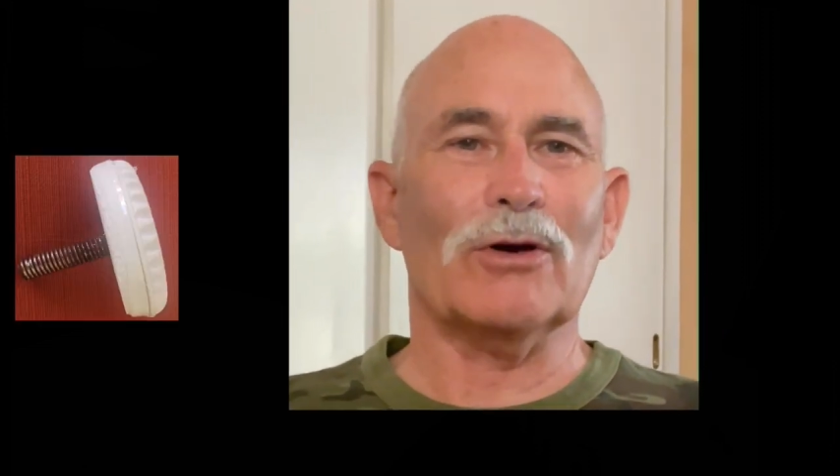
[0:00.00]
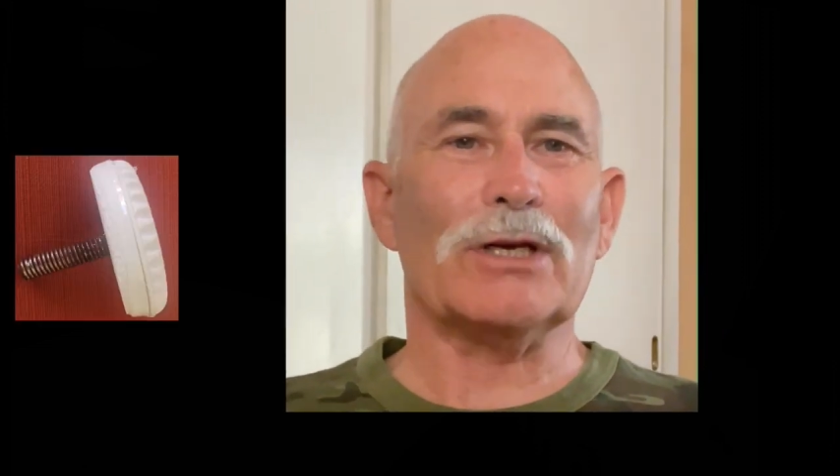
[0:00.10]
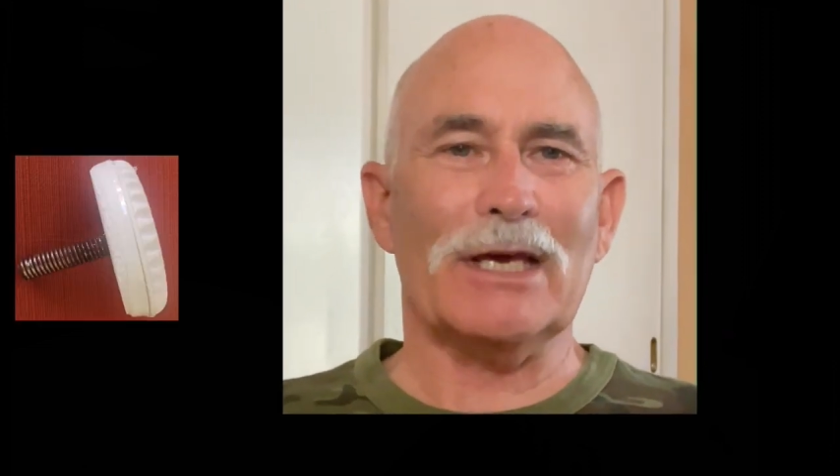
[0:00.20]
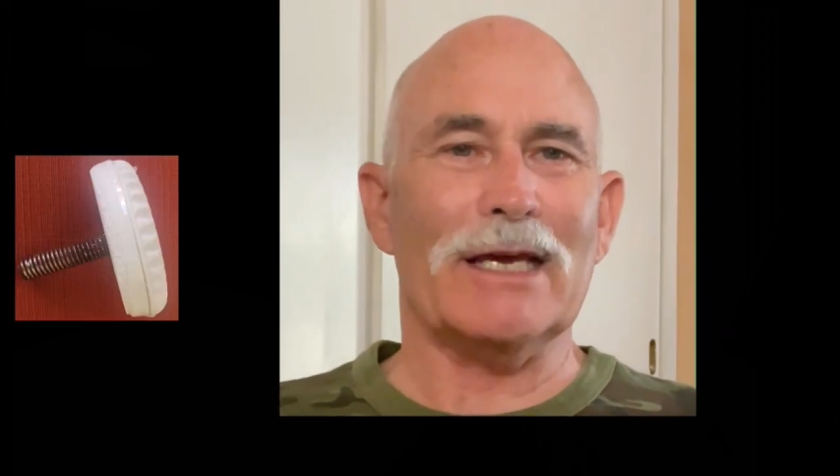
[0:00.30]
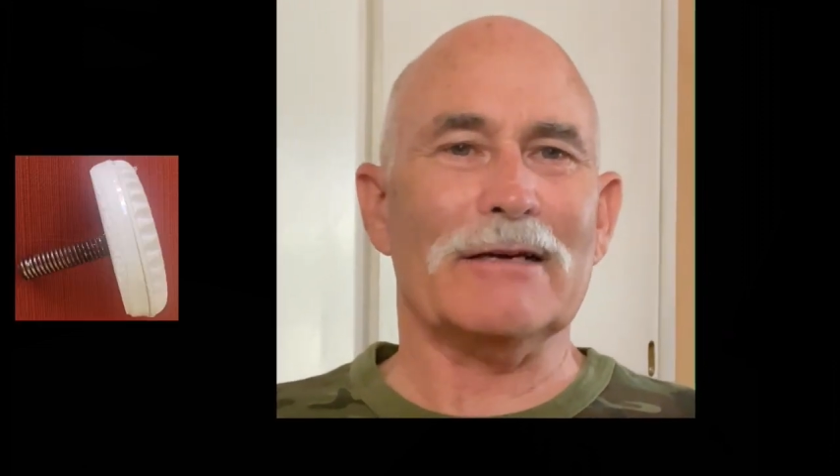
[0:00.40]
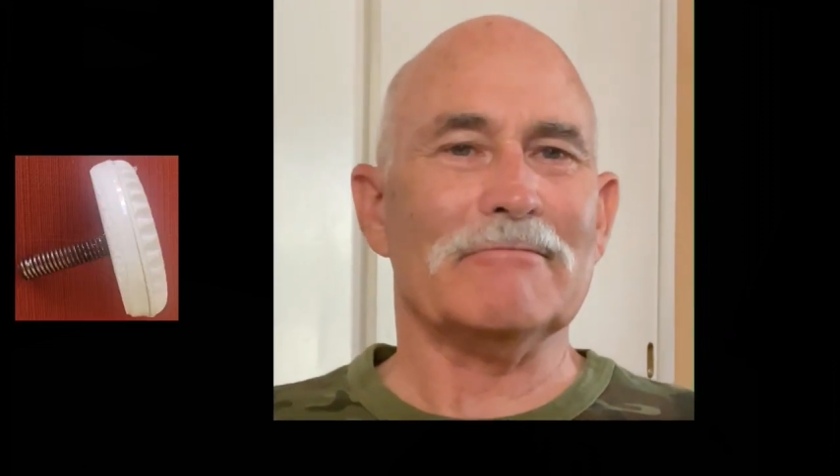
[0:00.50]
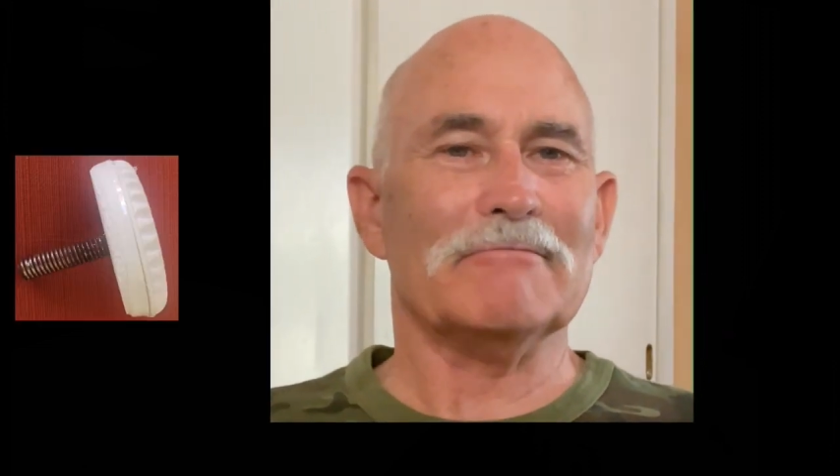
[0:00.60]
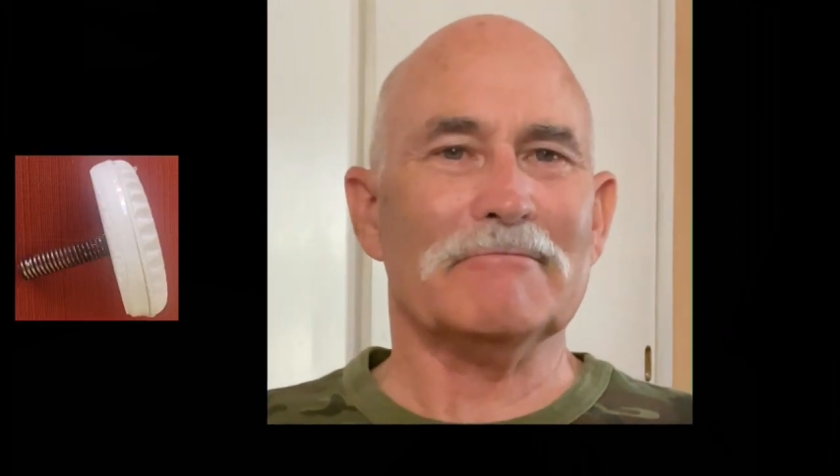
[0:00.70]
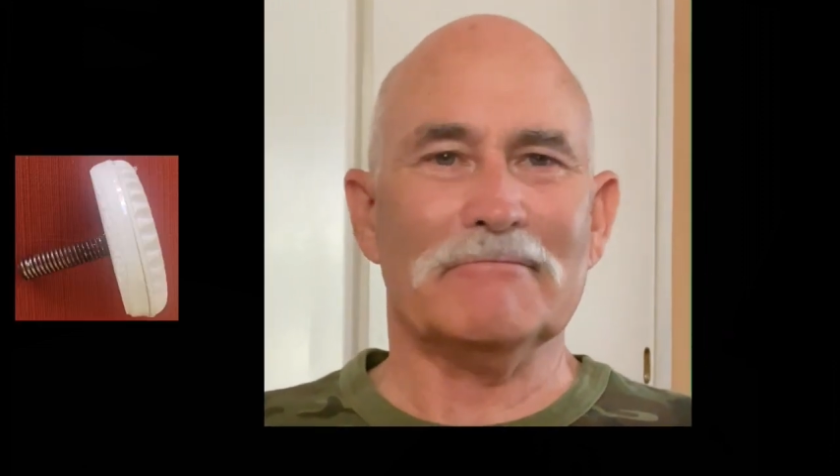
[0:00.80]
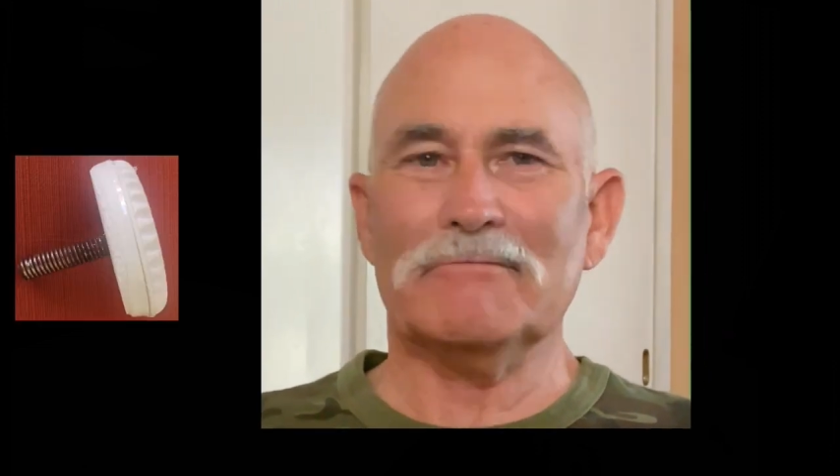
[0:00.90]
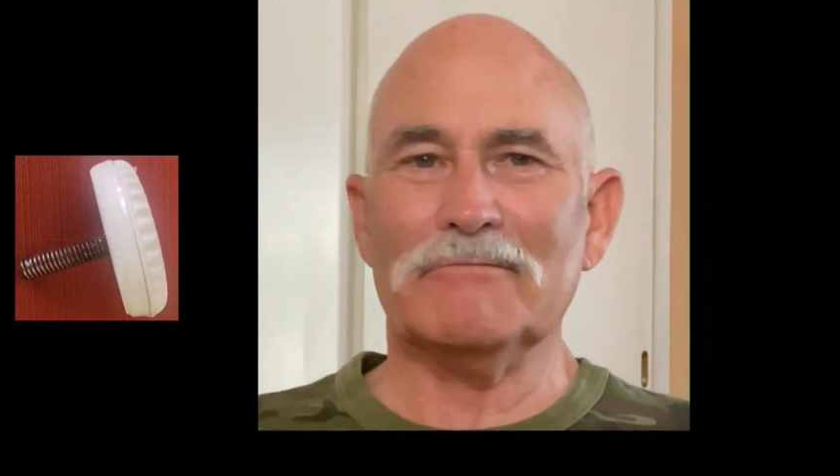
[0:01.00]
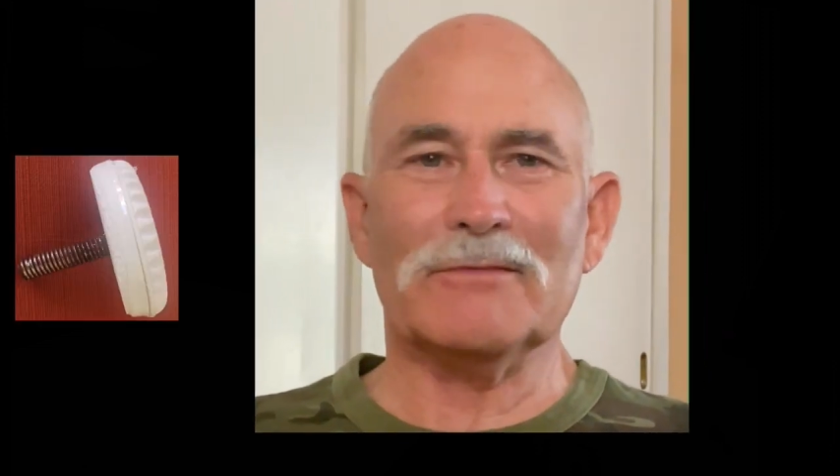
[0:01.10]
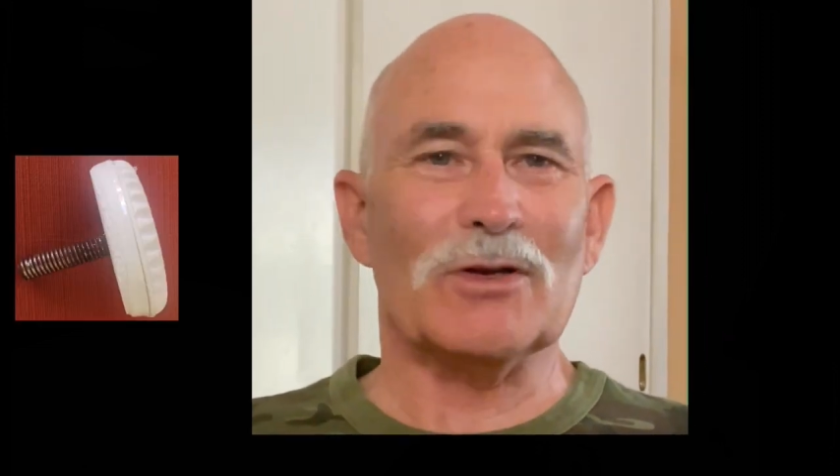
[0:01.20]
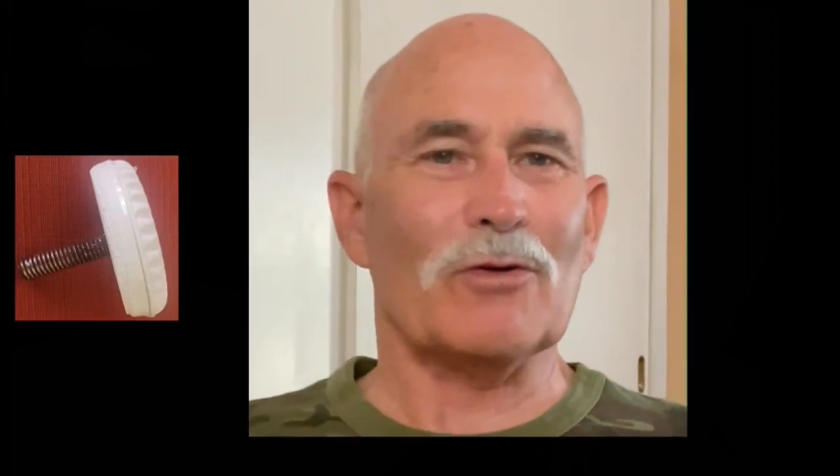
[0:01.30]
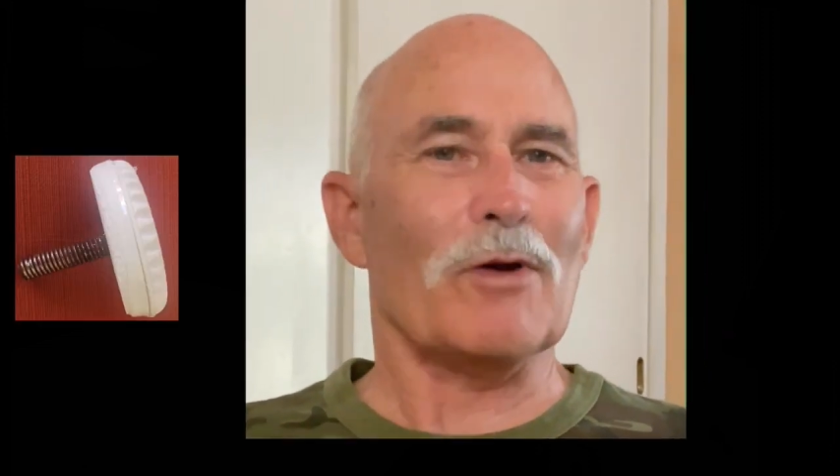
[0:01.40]

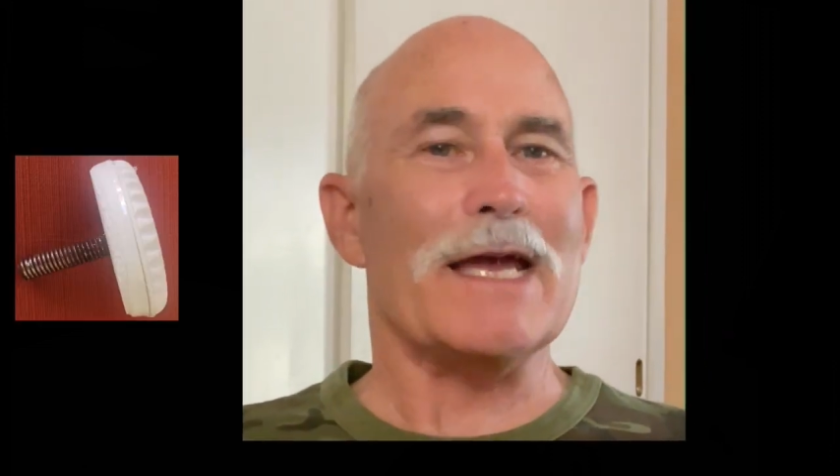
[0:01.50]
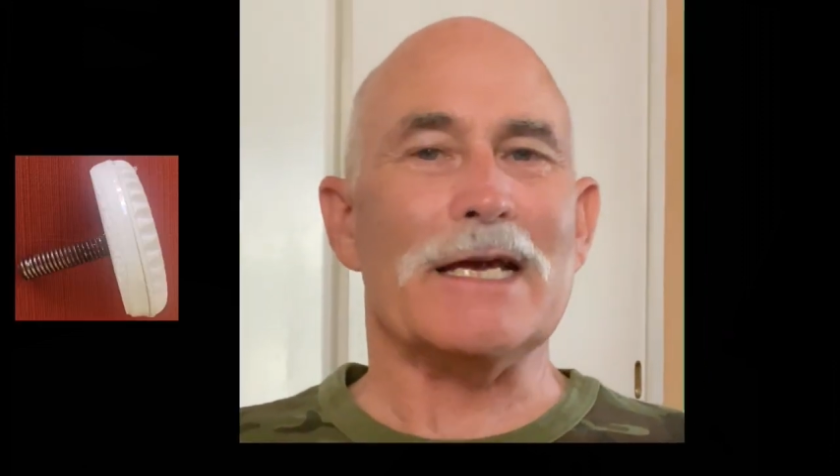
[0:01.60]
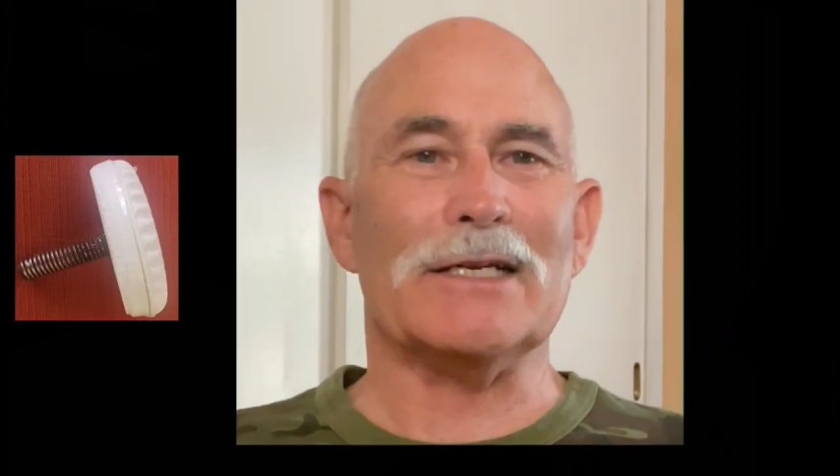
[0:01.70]
looking great